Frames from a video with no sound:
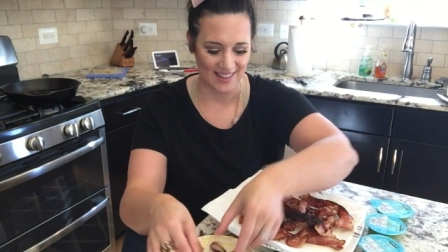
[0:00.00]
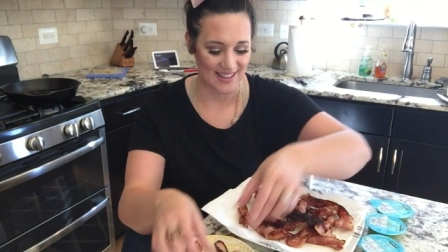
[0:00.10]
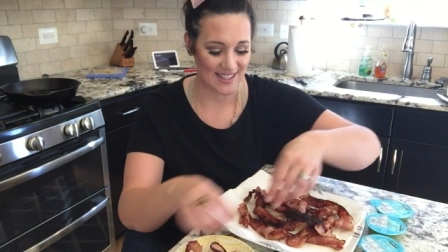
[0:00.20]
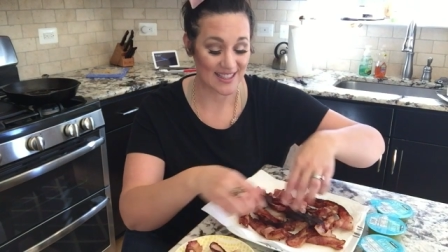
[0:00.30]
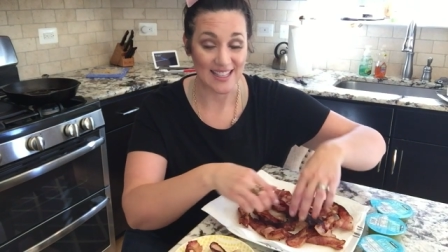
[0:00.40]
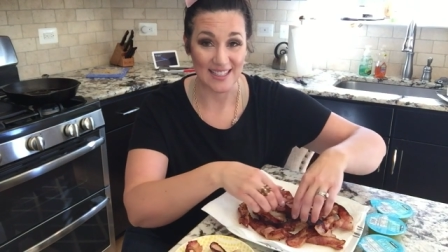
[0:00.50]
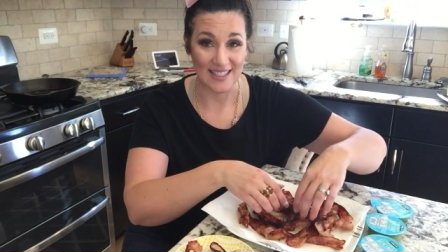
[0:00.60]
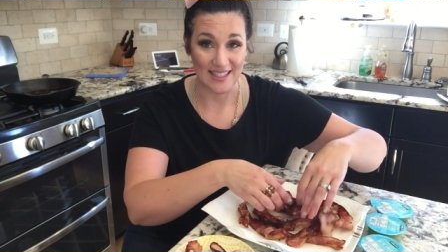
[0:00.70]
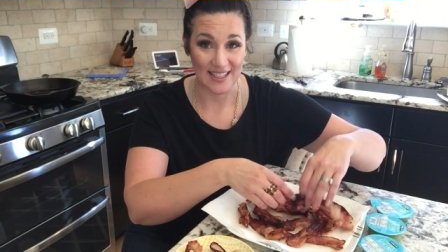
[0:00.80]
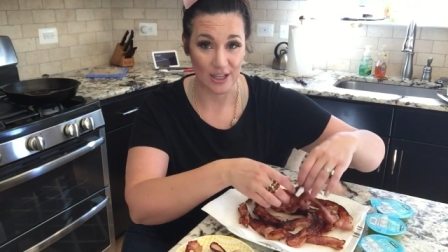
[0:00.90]
This is the
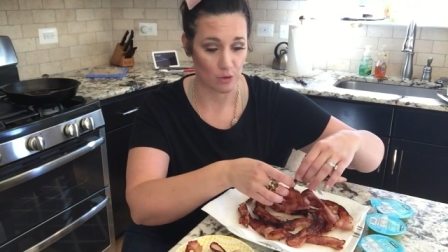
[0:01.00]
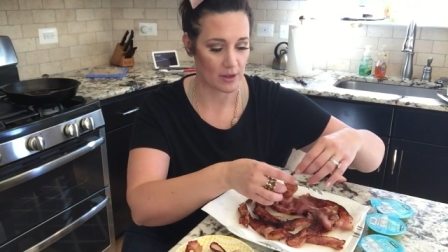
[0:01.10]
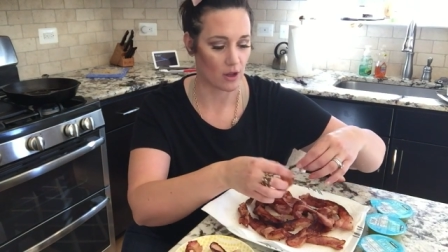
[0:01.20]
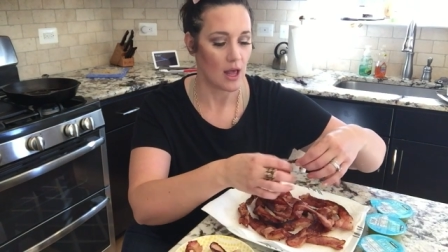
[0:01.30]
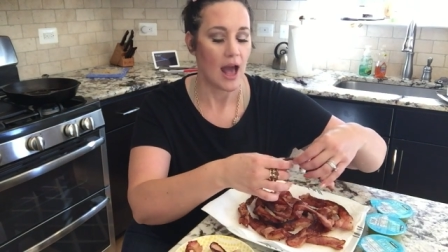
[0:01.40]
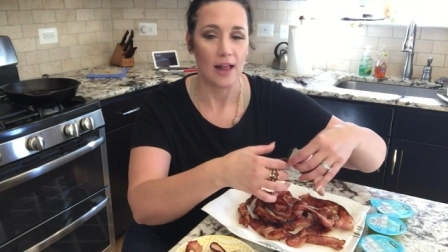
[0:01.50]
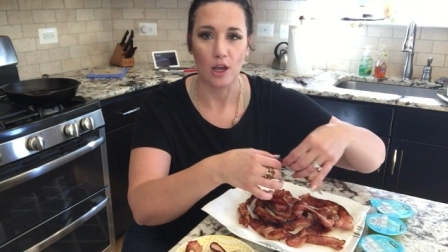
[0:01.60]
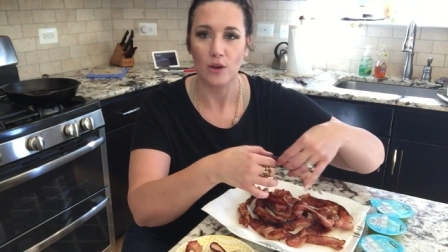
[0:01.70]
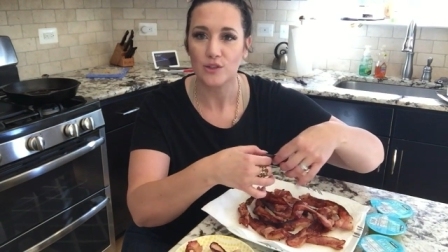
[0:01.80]
easiest keto meal. Hello,